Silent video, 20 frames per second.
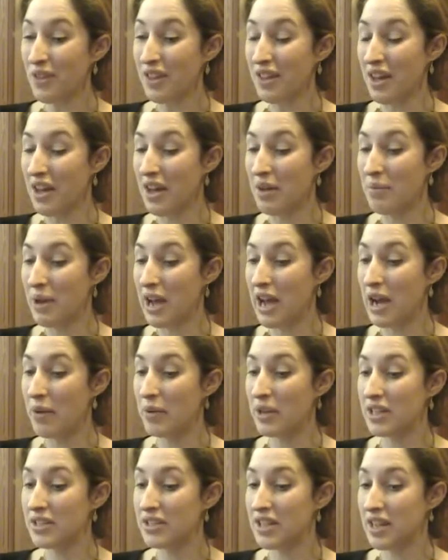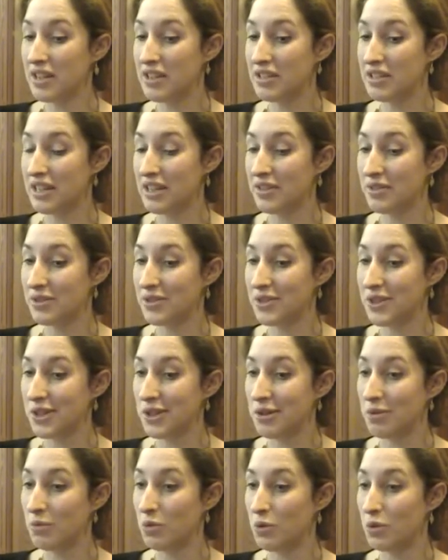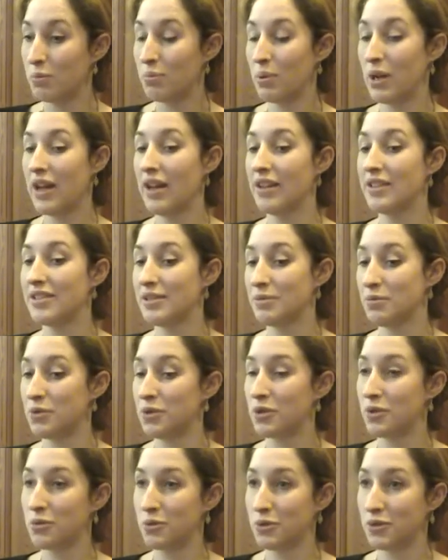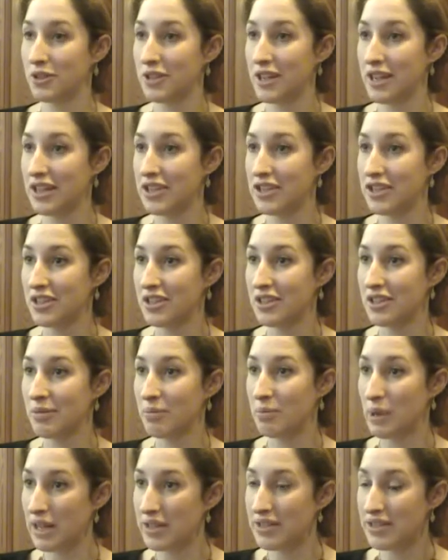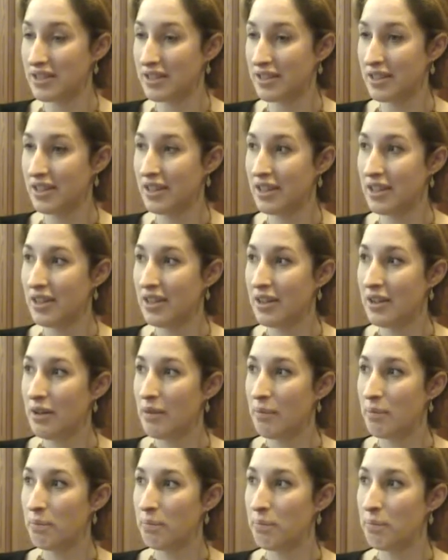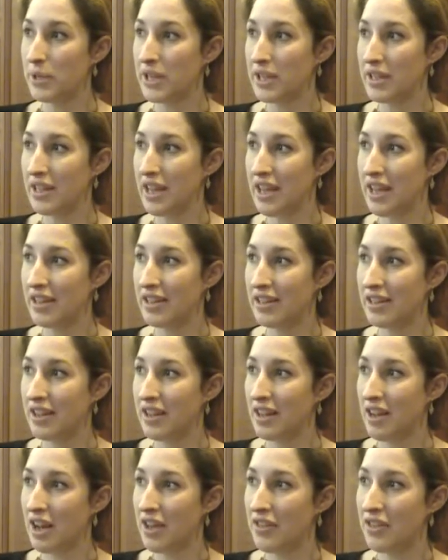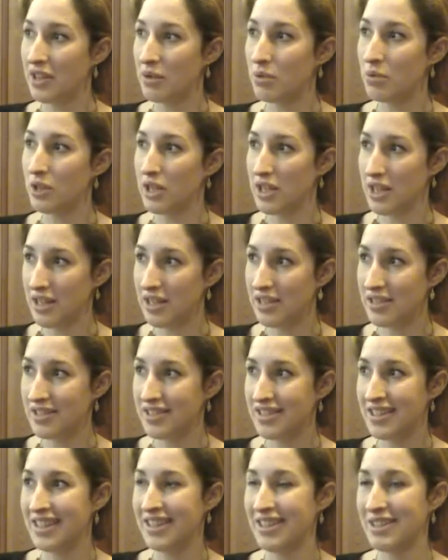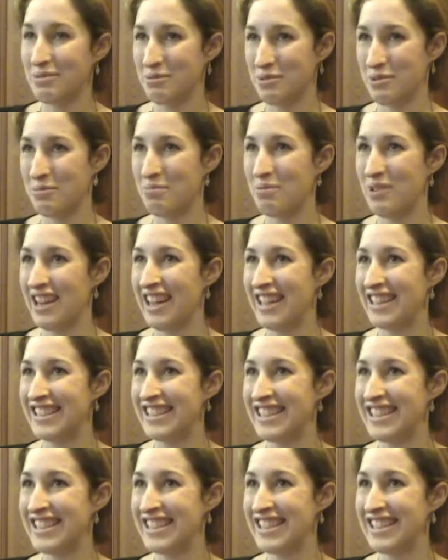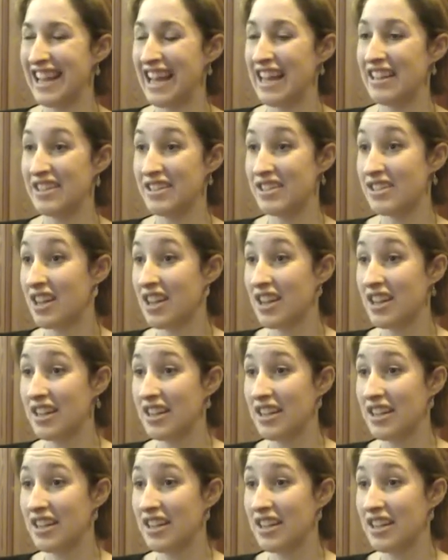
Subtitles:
How we can take it down to ward plans and ward coordination better. But again, I think what is in the ward plans, and is certainly